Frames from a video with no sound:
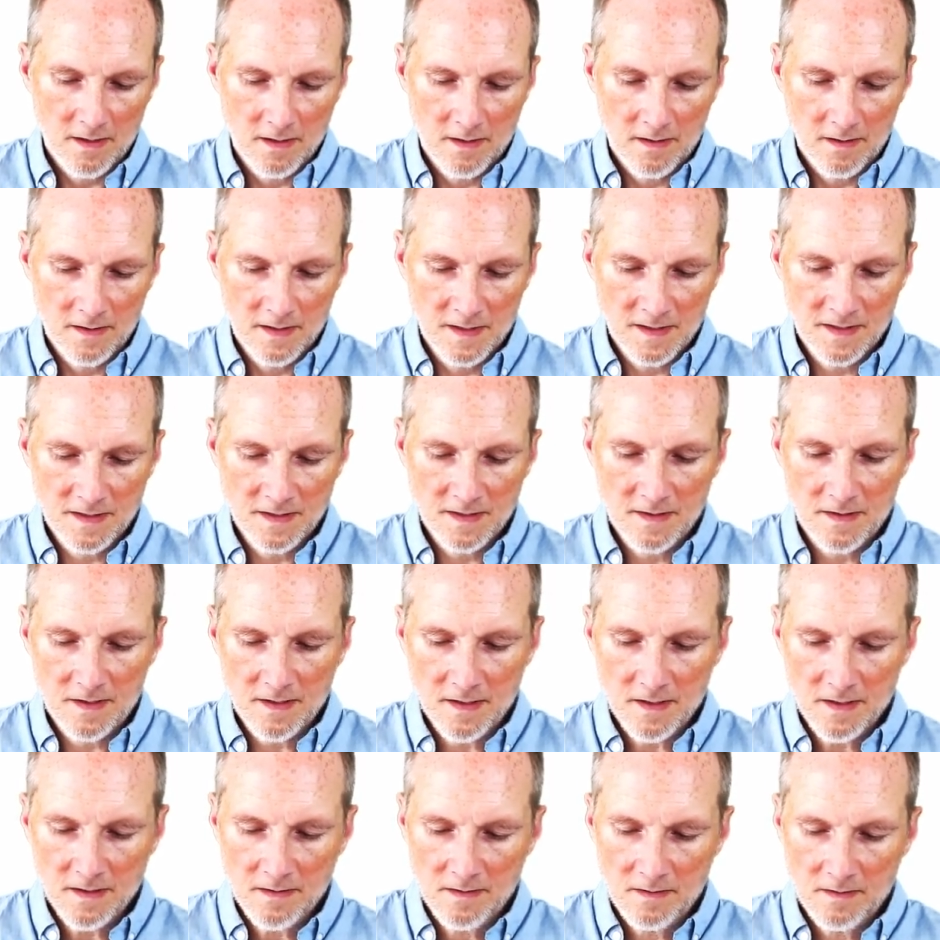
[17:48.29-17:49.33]
This is
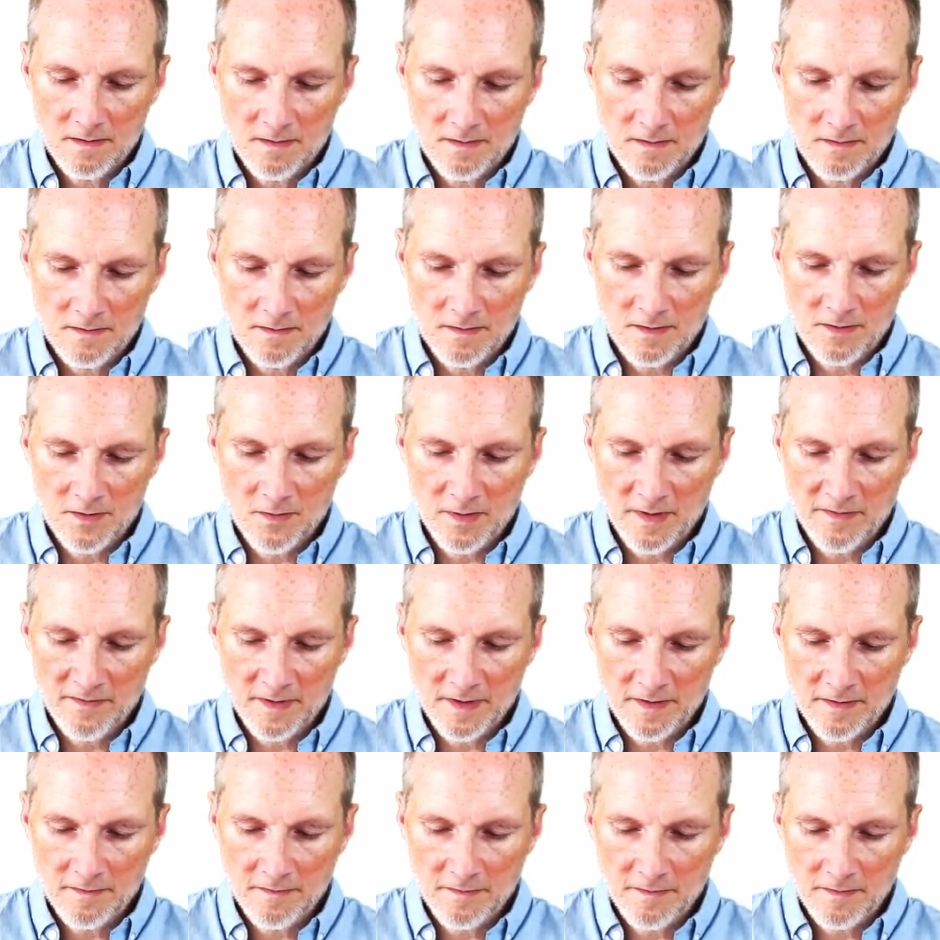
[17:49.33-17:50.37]
the, the
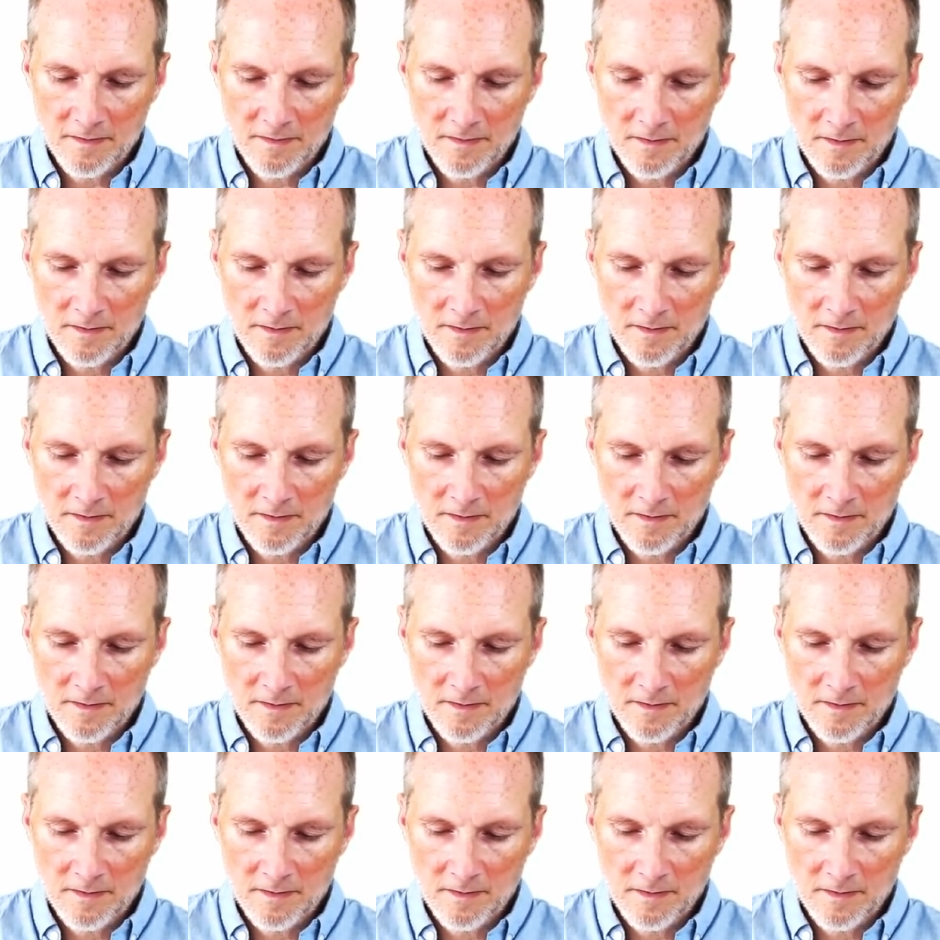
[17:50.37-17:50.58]
derivative,